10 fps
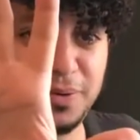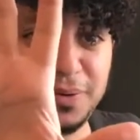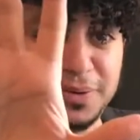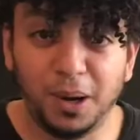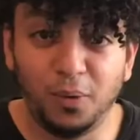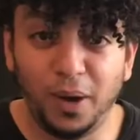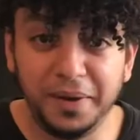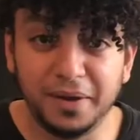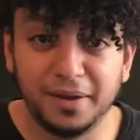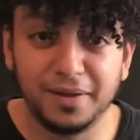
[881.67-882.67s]
But
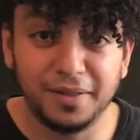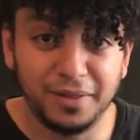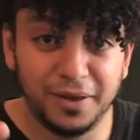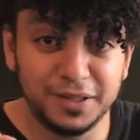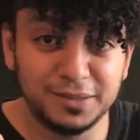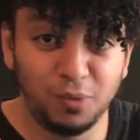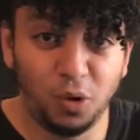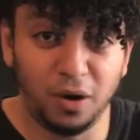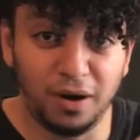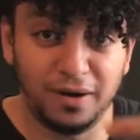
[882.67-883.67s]
wait, there's
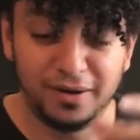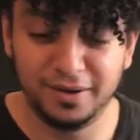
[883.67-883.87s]
more.